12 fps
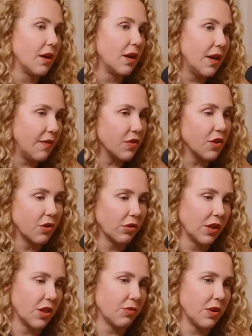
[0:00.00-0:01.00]
Even though you're
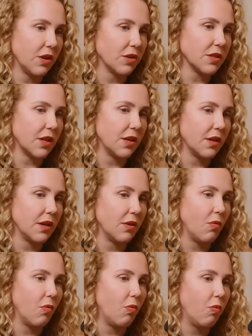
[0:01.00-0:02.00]
only three years in,
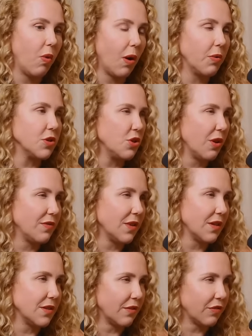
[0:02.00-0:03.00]
mm-hmm. what would you have
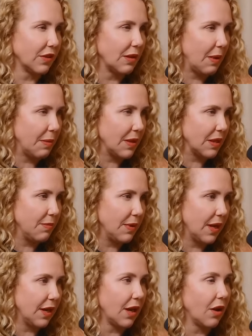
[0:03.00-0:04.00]
done differently maybe at the
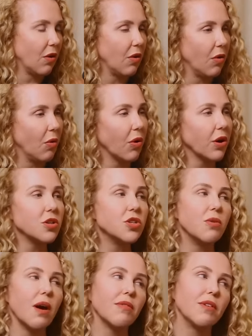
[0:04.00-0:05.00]
beginning? Or do
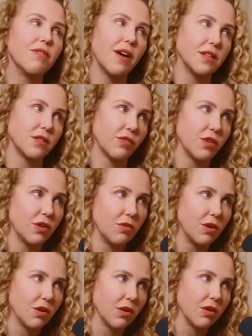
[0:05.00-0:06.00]
you have advice for new
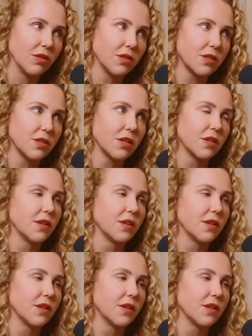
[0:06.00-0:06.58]
girls?